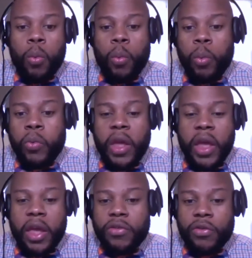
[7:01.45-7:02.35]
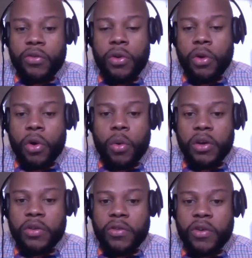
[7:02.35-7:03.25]
the answers to your
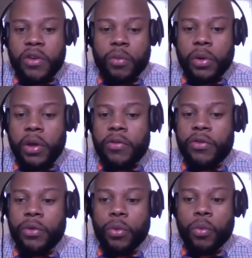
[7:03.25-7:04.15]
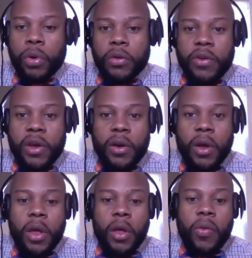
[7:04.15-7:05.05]
questions as it relates to real estate.
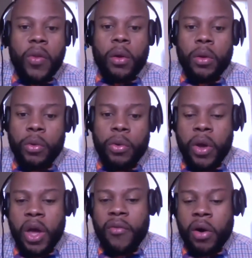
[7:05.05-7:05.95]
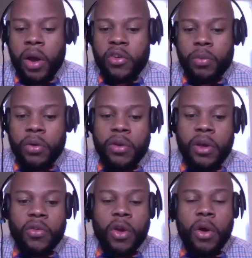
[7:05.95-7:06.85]
Not only will you have our
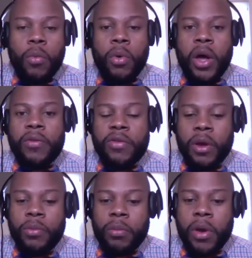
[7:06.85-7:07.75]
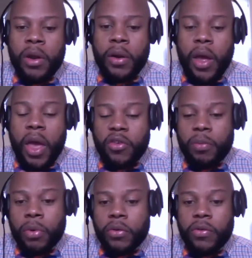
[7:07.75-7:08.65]
expertise, we'll have subject matter
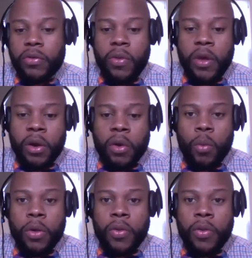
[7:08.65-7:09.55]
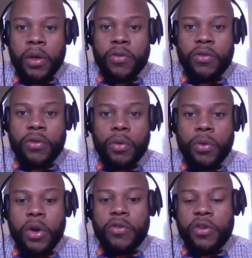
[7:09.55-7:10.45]
experts there with us to
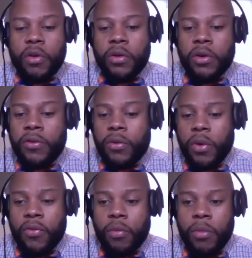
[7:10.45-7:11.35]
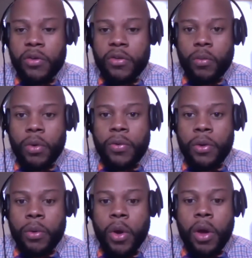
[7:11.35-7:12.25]
share additional information with
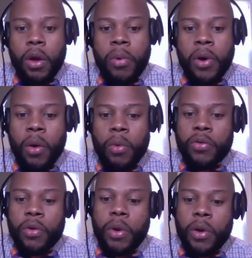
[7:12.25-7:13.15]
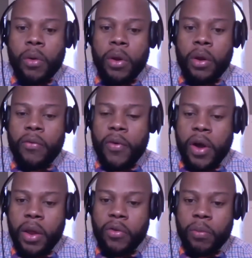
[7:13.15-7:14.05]
you about what's going on in the
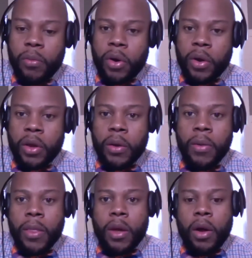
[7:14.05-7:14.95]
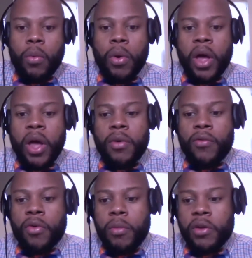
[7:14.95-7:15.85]
finance market. We'll have
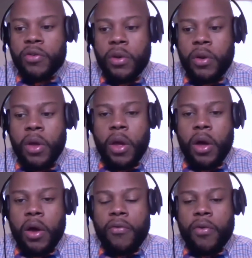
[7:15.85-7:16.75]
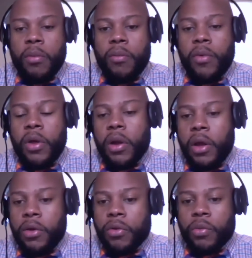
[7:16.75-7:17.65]
information from
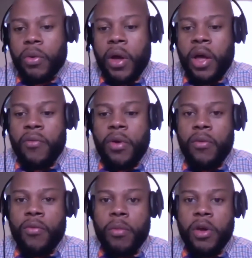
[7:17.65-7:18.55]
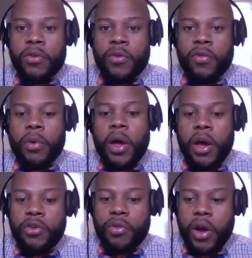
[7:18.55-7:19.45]
lenders. We'll have information from
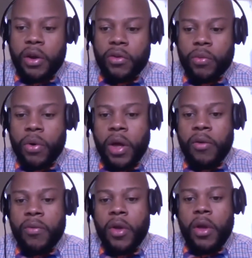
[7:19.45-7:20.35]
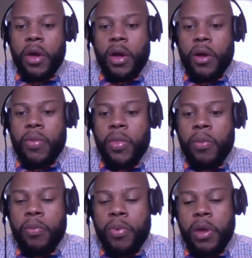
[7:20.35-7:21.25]
contractors. We'll have
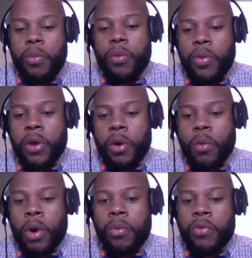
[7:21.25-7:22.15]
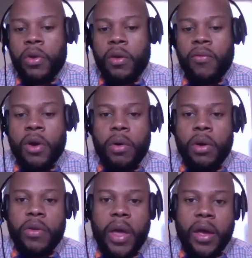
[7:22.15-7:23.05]
people there representing
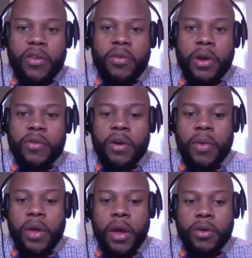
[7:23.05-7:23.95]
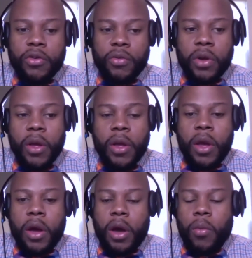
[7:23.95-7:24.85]
various aspects of the industry.
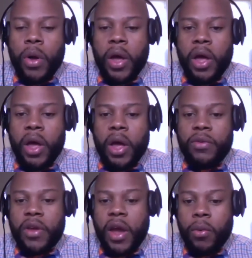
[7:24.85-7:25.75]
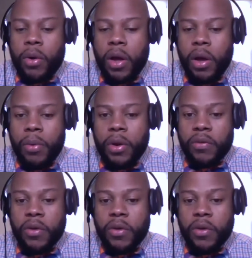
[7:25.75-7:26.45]
We'll have title companies